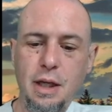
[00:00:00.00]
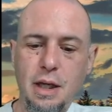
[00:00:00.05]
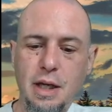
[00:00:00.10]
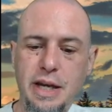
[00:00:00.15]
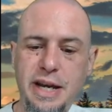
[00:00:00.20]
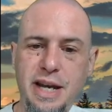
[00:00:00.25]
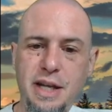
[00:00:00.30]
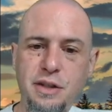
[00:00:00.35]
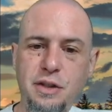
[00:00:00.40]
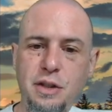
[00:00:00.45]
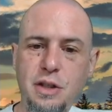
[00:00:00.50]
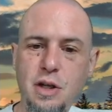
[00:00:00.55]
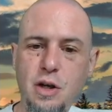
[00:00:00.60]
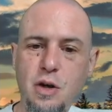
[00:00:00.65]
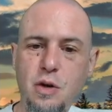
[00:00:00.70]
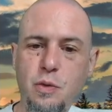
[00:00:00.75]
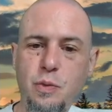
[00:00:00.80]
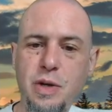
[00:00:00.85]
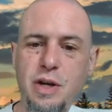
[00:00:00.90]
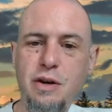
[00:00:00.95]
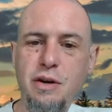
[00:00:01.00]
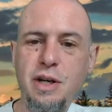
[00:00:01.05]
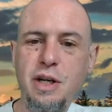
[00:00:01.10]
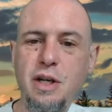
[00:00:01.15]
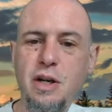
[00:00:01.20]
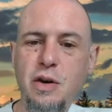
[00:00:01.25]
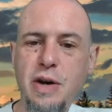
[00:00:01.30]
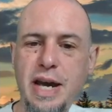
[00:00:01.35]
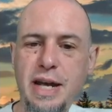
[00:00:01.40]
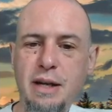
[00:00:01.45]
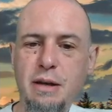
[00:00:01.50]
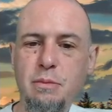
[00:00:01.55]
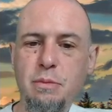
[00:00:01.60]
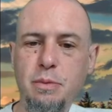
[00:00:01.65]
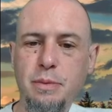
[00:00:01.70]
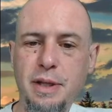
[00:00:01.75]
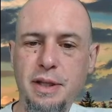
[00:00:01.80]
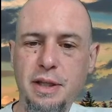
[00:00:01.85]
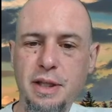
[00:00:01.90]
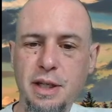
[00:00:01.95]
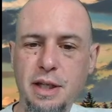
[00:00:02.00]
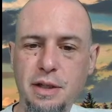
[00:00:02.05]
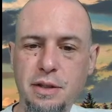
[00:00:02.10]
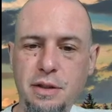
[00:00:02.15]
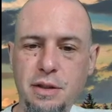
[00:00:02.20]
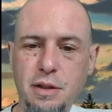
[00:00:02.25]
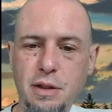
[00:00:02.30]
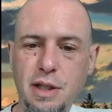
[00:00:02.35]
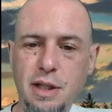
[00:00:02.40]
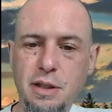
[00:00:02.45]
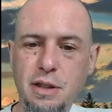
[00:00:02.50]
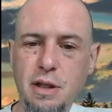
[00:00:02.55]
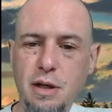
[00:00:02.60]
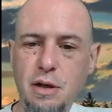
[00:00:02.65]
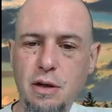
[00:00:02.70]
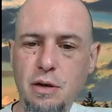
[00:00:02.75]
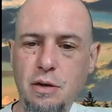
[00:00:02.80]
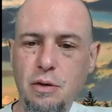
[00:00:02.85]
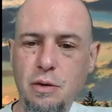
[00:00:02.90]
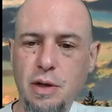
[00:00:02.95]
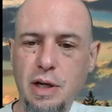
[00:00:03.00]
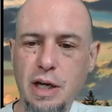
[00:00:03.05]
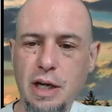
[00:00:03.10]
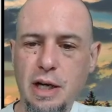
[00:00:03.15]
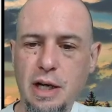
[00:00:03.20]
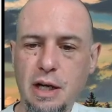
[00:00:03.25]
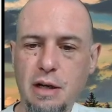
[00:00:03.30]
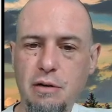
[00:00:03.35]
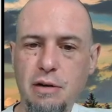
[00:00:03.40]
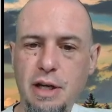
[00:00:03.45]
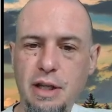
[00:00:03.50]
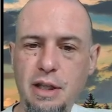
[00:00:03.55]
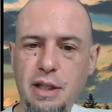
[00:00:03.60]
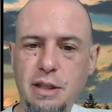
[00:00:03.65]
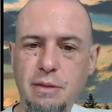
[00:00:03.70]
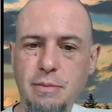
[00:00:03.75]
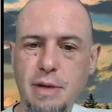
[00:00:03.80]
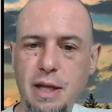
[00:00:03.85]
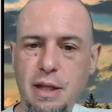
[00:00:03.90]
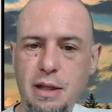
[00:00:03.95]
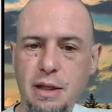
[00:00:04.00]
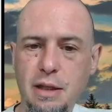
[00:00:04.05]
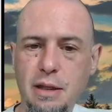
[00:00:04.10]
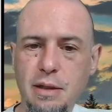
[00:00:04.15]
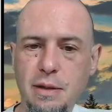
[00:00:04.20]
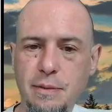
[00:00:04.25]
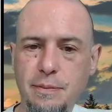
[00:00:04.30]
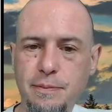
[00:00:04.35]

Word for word: And so we already know how to implement this, so let's go uh, create this method.